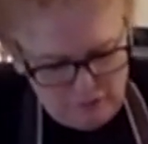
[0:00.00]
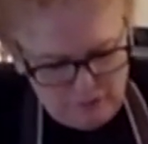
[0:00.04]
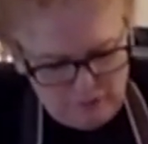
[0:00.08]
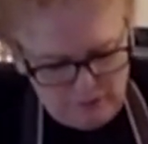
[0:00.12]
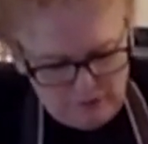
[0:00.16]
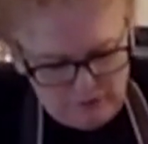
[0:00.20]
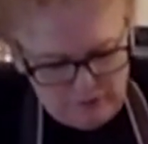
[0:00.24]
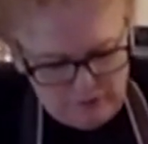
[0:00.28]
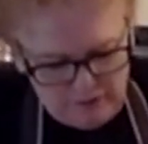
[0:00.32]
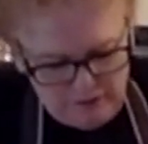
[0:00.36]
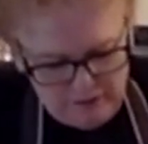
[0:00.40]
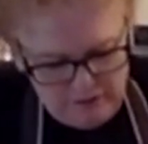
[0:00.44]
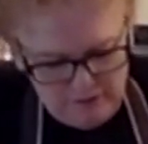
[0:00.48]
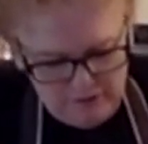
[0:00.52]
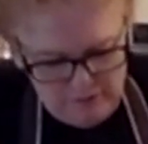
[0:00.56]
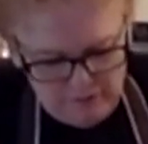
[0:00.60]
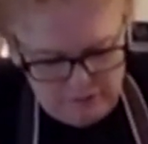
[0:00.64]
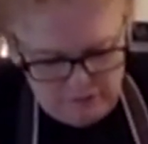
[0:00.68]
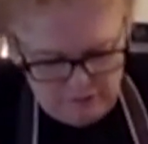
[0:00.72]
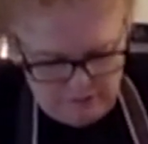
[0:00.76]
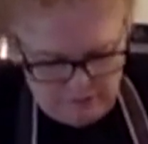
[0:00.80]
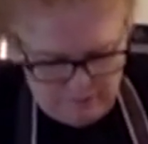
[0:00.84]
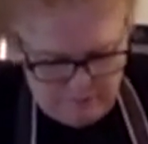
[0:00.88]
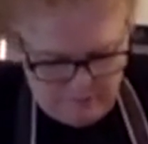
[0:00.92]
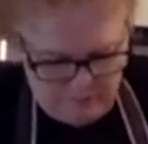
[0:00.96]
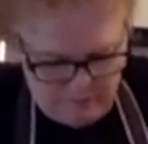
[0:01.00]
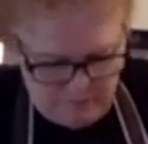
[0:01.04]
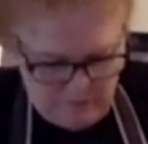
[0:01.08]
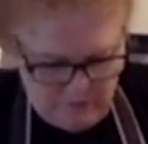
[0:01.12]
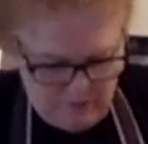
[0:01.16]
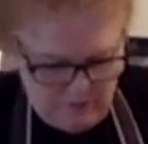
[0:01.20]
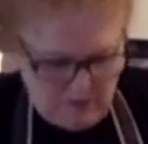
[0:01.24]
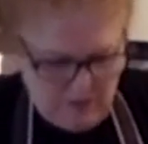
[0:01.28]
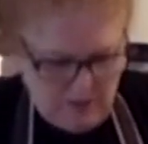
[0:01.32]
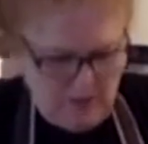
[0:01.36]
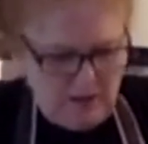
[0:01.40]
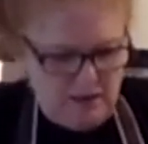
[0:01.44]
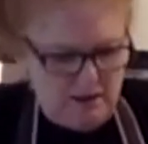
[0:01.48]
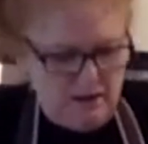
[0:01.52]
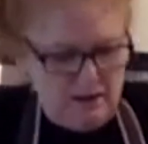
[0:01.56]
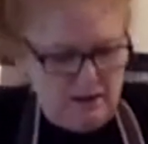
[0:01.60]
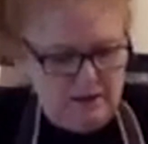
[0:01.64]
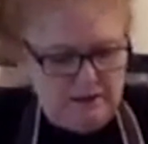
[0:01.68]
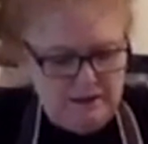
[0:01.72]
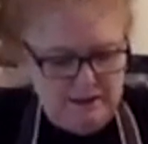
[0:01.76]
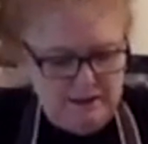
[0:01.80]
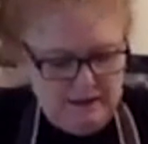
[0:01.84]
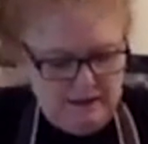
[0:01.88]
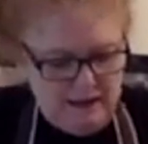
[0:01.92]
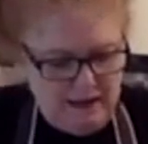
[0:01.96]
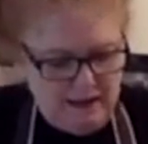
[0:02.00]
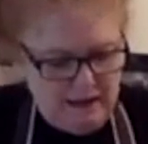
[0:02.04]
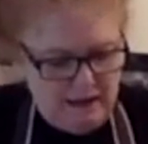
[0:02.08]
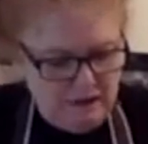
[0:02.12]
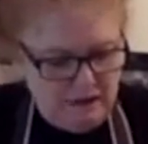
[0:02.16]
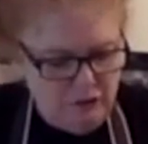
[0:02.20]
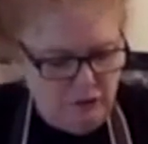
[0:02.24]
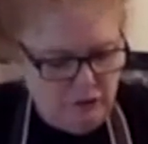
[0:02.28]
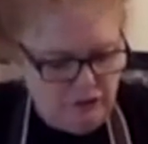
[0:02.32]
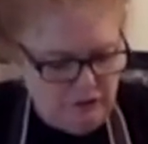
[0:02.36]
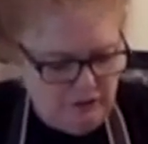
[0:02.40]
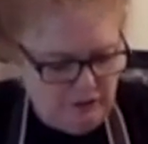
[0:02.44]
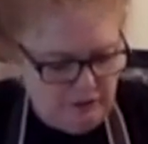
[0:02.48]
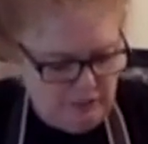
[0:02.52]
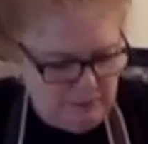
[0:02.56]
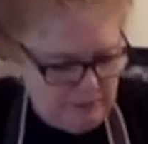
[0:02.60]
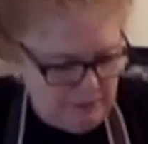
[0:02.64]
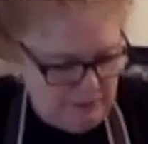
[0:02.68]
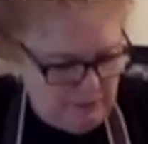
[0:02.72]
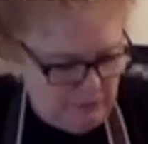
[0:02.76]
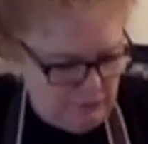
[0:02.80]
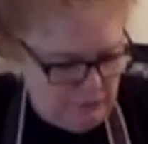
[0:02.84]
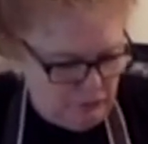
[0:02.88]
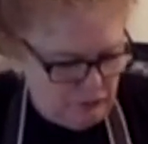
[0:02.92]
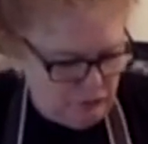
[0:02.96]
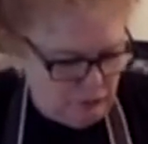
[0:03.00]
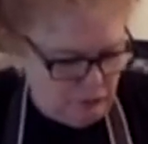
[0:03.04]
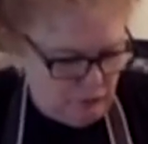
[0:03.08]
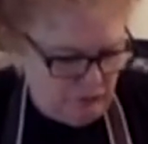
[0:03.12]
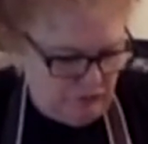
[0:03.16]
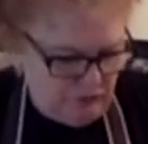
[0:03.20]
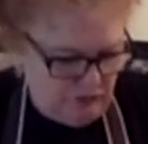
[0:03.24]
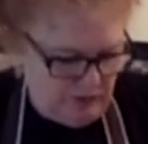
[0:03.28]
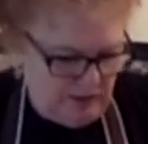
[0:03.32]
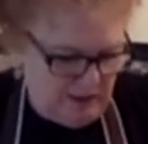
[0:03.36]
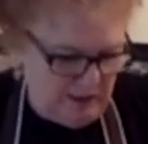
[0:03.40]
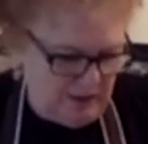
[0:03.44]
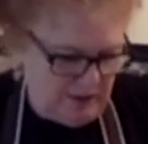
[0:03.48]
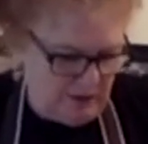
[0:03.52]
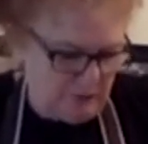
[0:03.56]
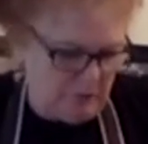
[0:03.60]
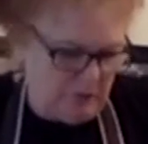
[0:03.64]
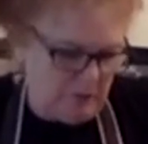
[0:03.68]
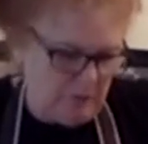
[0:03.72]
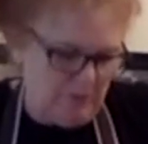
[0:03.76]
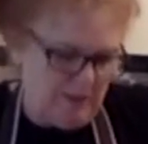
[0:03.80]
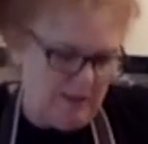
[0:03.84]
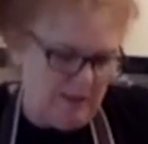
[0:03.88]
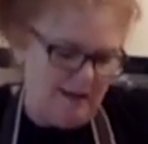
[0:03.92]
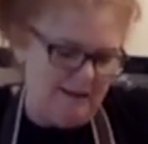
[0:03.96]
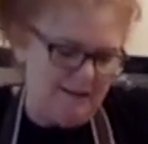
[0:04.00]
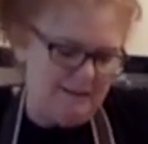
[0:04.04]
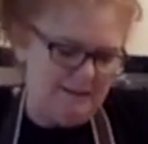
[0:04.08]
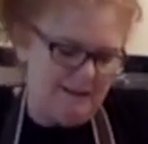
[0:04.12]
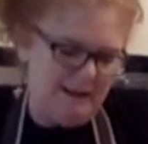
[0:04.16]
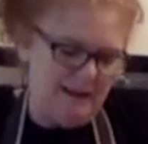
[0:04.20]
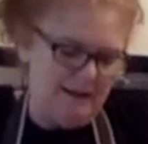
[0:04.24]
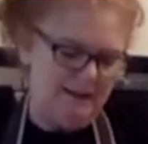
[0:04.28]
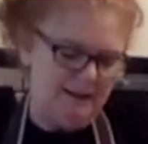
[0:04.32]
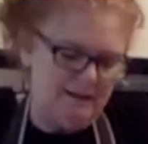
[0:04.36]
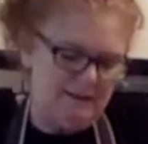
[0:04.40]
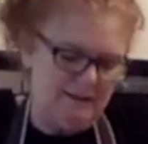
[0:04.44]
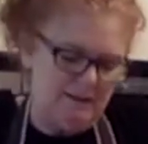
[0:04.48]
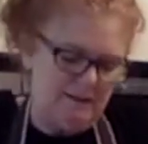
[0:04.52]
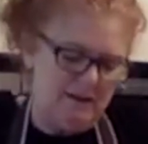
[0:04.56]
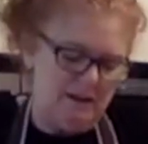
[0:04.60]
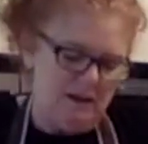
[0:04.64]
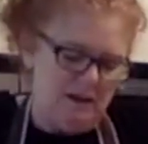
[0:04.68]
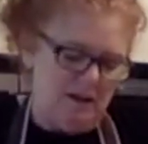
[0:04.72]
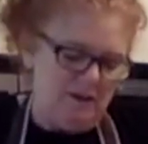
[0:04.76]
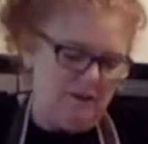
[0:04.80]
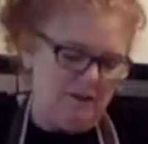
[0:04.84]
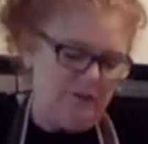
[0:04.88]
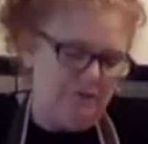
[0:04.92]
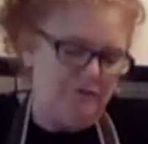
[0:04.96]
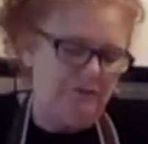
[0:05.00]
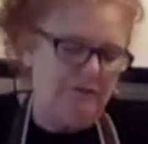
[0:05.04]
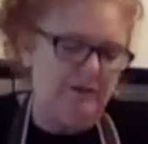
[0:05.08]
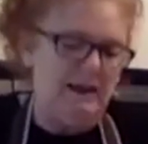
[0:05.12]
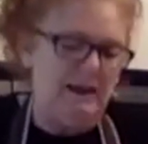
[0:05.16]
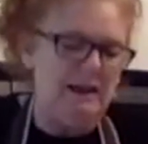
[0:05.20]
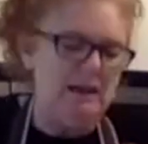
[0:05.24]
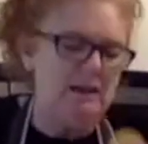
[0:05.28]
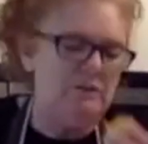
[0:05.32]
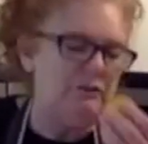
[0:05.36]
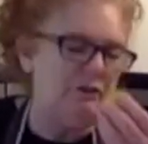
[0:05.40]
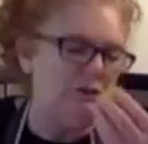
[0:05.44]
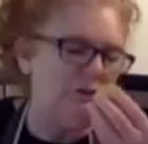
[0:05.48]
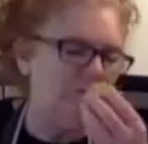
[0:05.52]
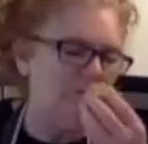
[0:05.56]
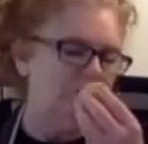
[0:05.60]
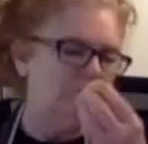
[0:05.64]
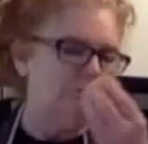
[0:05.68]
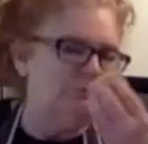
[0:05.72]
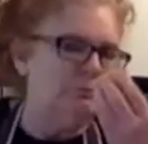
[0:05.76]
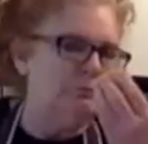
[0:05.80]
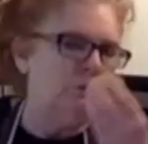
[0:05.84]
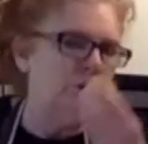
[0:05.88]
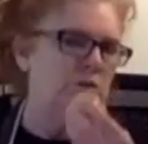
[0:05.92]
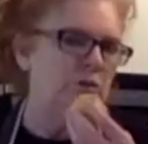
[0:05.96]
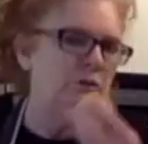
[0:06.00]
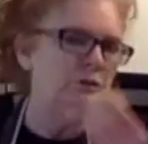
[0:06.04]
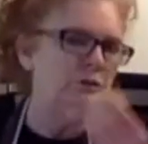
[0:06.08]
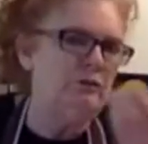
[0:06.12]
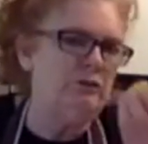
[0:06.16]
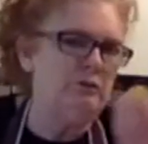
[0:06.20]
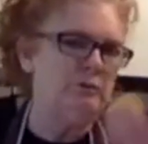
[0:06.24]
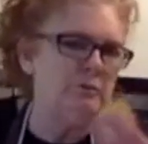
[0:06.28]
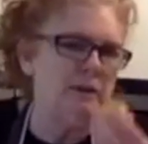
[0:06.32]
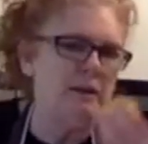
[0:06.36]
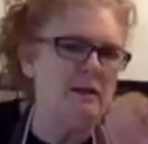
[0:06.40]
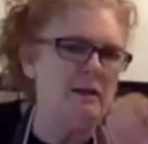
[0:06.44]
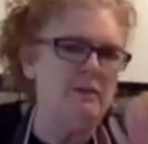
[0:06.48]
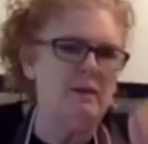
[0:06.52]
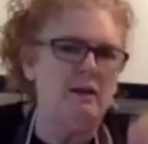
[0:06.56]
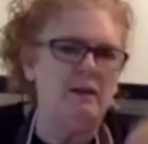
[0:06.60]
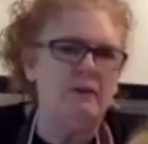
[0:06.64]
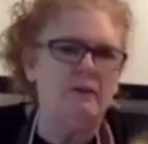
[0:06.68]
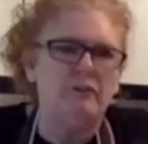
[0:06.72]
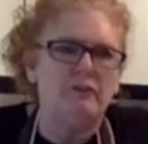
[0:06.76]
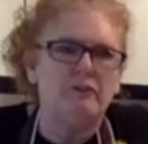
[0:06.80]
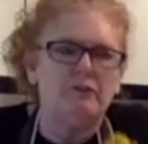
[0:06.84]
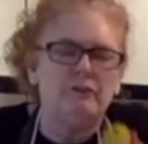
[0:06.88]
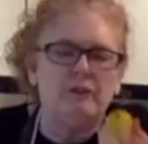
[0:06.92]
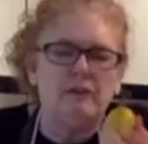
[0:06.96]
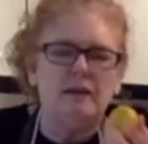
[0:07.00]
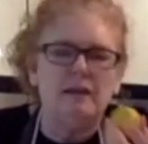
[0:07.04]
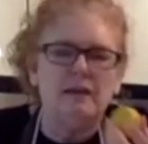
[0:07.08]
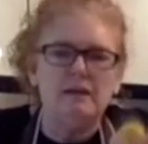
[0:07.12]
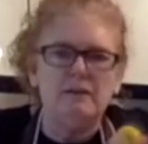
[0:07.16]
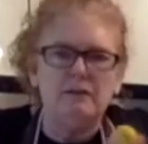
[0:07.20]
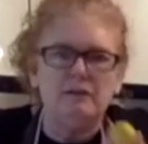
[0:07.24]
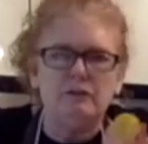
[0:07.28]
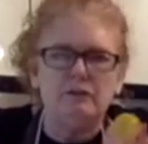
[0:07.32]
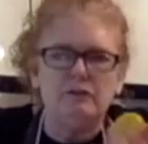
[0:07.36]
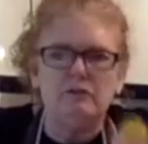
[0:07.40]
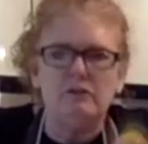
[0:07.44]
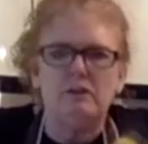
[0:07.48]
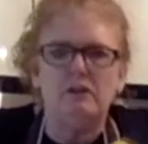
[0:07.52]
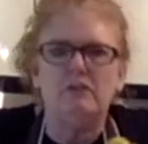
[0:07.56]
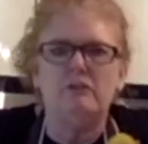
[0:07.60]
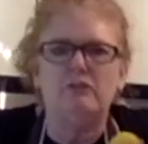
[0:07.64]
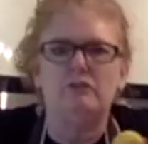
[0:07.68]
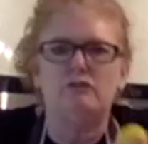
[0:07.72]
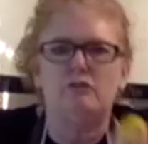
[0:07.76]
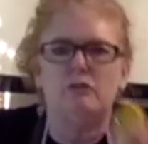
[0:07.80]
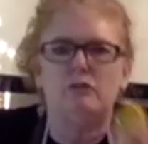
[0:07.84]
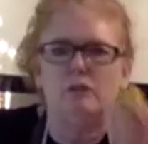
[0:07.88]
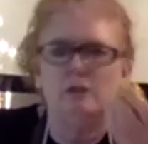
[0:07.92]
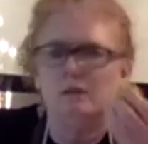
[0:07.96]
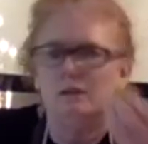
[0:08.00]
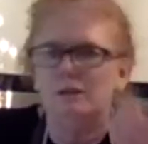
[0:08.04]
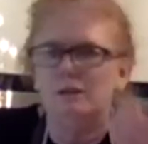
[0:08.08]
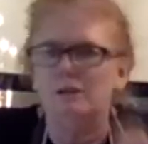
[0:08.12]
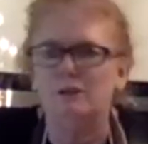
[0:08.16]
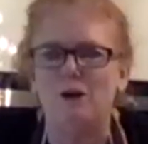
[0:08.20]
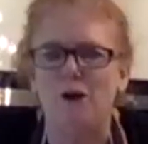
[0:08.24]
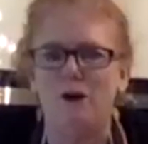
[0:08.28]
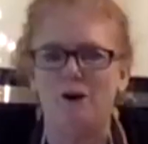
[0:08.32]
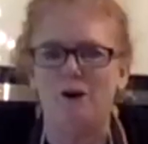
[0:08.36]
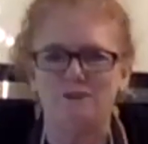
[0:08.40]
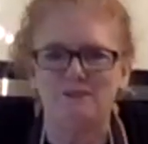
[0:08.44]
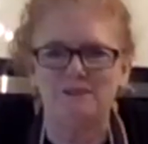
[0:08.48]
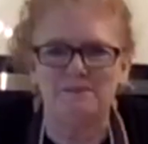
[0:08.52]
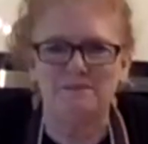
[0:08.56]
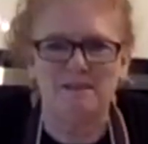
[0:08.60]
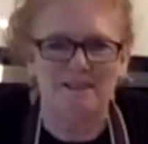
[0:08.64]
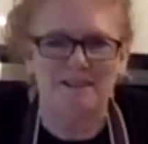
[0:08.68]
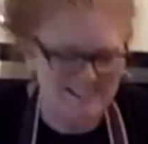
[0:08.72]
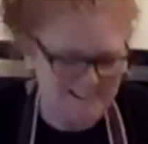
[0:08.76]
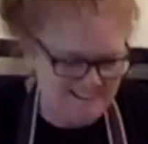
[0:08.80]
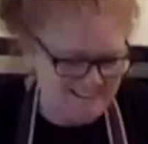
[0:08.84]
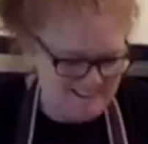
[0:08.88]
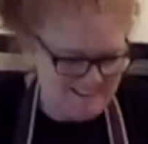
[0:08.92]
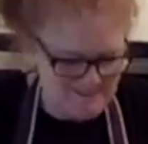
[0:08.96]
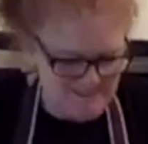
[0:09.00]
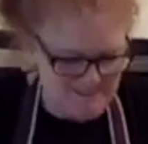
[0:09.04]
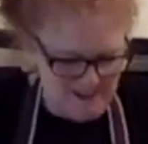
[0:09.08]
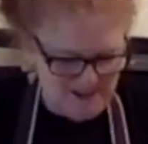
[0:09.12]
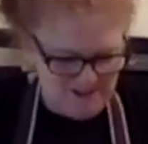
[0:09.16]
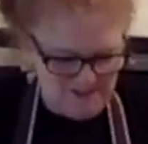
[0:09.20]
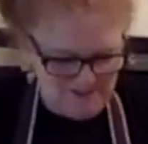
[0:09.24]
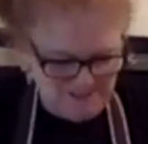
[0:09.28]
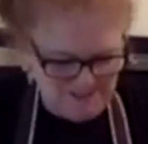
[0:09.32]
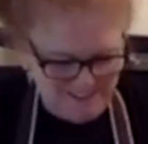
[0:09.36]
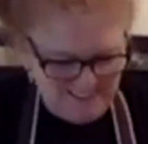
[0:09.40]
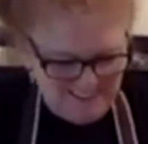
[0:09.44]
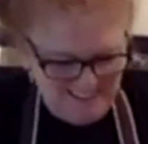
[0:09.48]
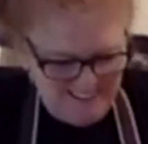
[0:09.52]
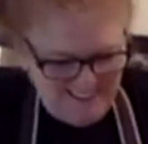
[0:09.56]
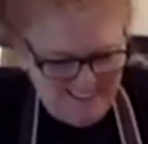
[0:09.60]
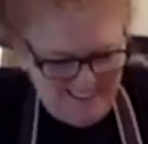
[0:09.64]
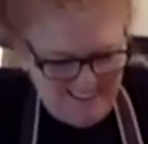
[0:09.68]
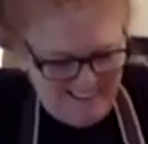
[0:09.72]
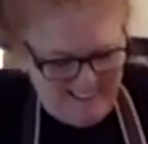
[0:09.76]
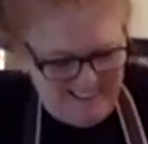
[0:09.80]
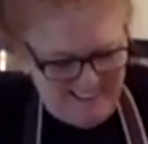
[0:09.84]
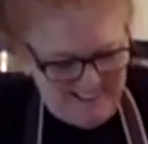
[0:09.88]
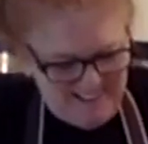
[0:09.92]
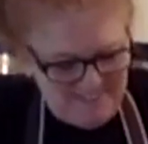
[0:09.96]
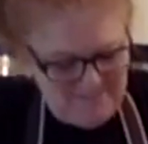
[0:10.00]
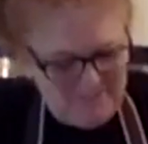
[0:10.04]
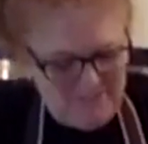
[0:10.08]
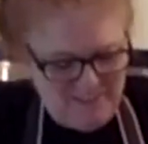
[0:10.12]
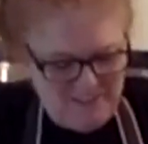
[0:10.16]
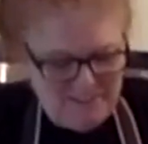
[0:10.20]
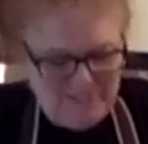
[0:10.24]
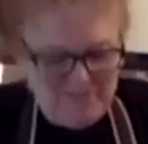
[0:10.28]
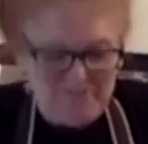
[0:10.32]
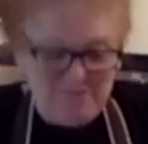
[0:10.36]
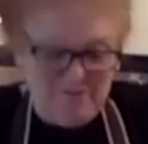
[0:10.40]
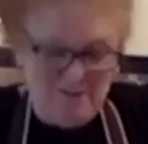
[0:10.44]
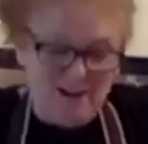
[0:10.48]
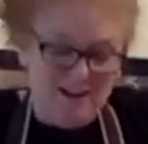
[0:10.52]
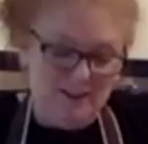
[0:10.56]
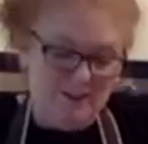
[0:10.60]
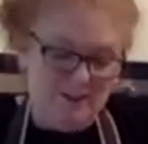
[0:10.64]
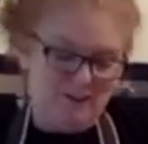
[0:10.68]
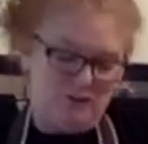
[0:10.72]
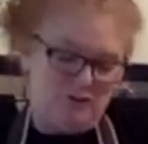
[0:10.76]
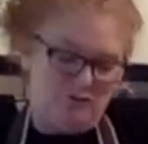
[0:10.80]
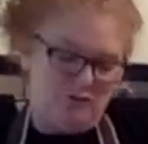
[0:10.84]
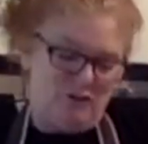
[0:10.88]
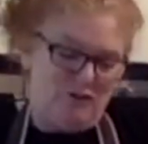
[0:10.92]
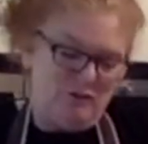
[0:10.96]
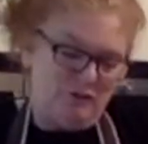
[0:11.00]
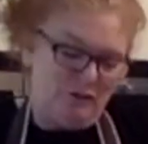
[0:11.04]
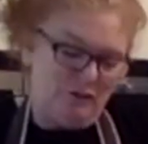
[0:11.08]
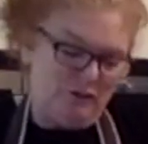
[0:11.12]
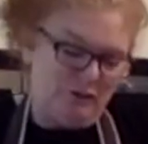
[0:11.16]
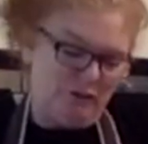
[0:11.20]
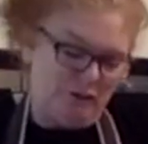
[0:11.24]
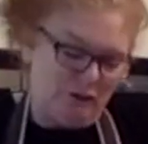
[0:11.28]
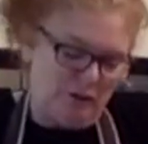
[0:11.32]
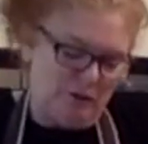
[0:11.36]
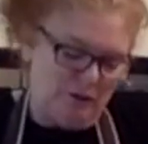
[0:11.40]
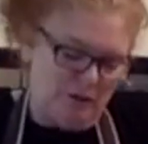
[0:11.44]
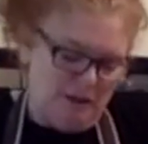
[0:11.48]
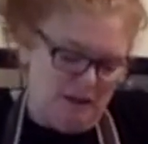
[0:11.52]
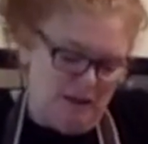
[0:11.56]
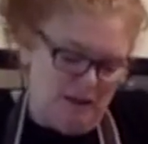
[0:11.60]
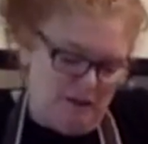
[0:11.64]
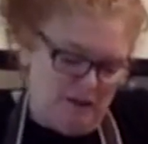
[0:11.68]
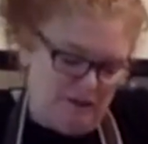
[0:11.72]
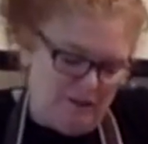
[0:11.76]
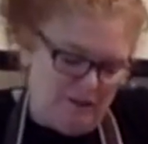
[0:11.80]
that round. You can use a little bit of the juice in here as well, but I tend to, the flavour, when you smell that, the flavour's really strong. I know you can't smell it at the moment, but it's really strong. So the